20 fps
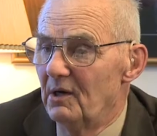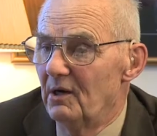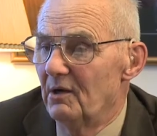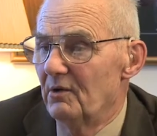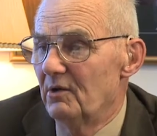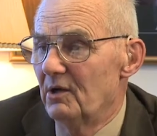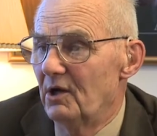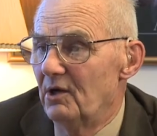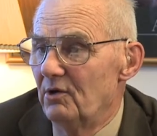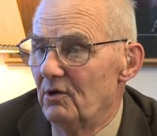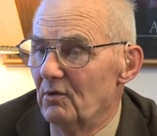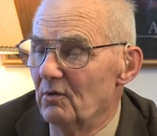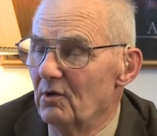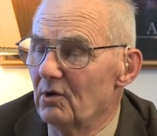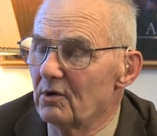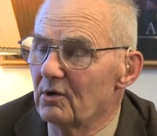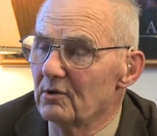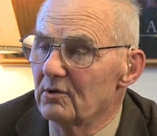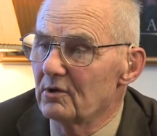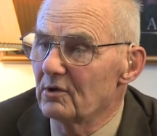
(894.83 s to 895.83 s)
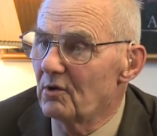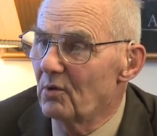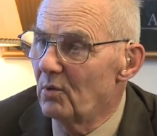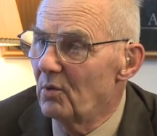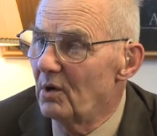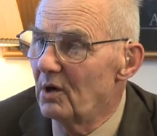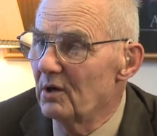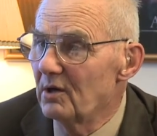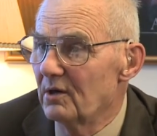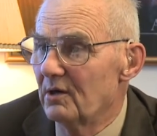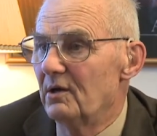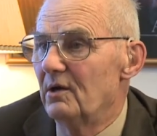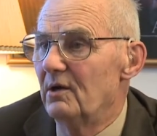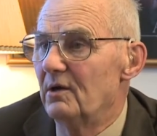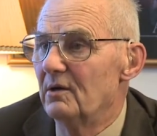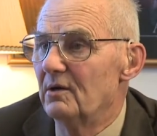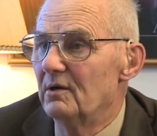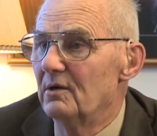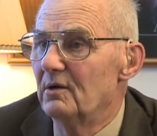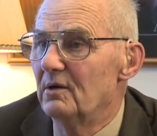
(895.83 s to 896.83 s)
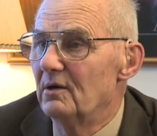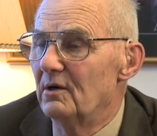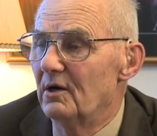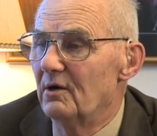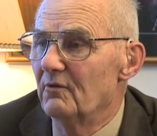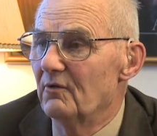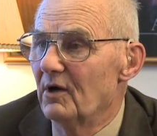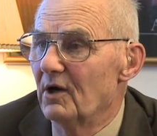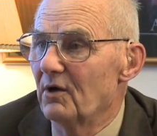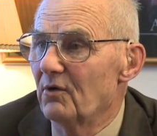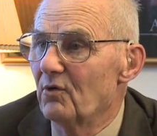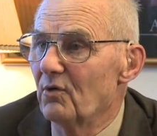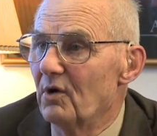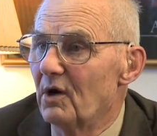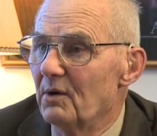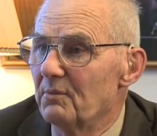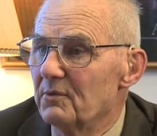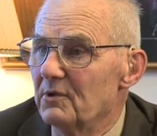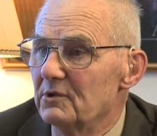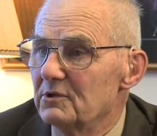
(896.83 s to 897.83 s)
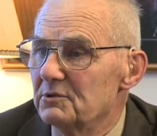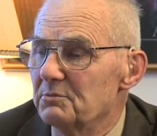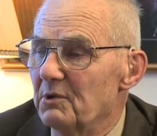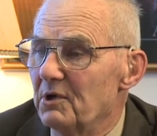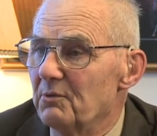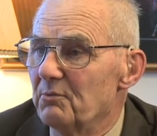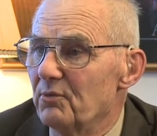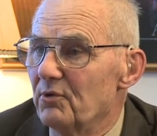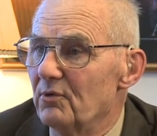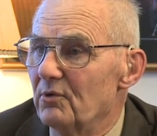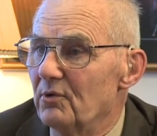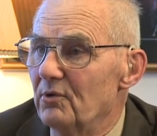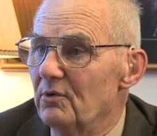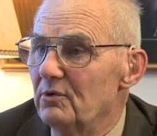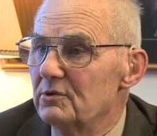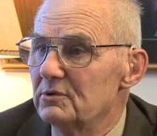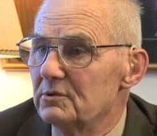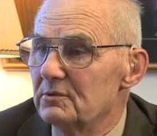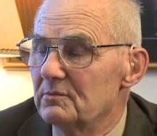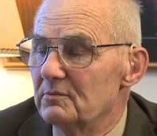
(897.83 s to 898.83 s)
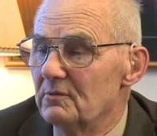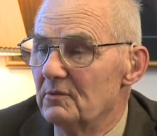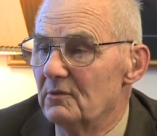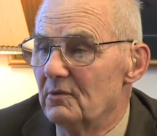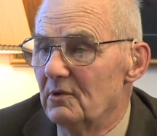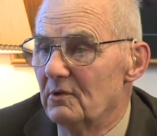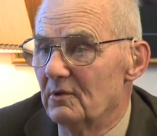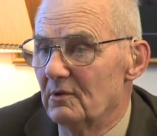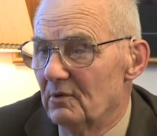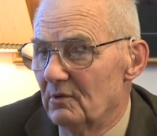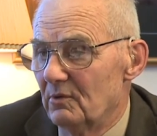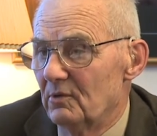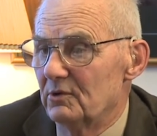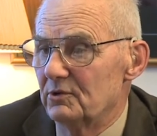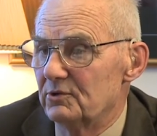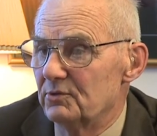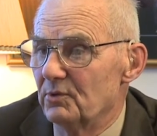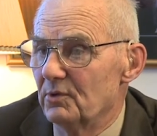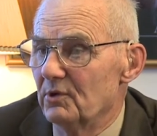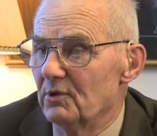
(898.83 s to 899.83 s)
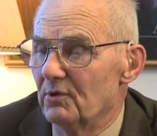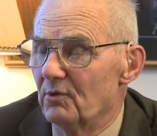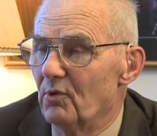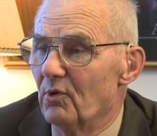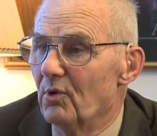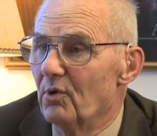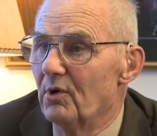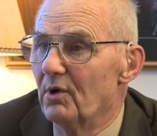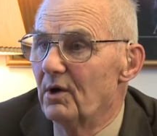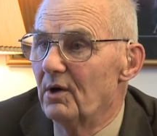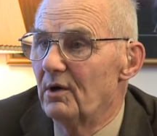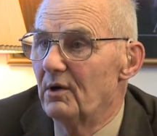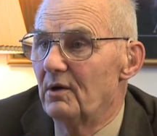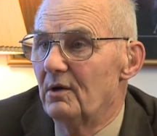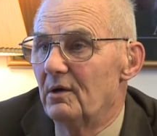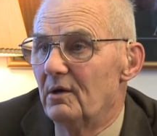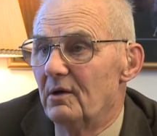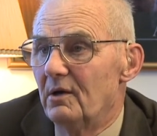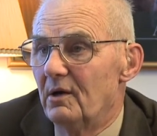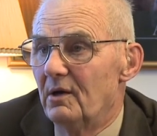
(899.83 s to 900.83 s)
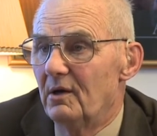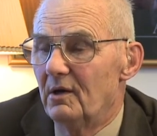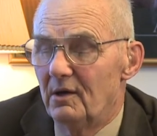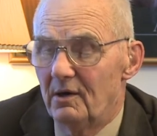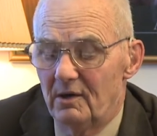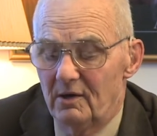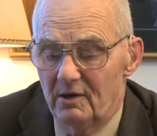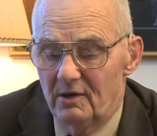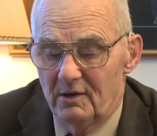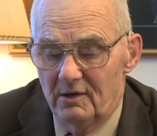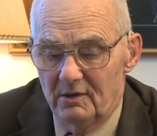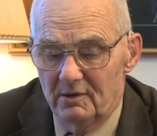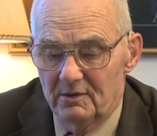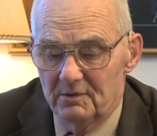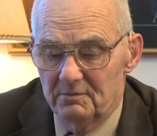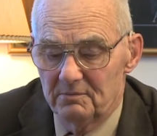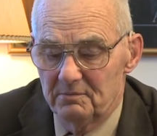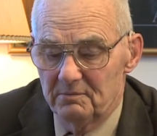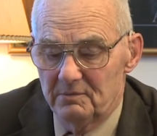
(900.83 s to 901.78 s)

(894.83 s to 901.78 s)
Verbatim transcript: And then you look at the quality of that crop that's been produced, which we're growing uh,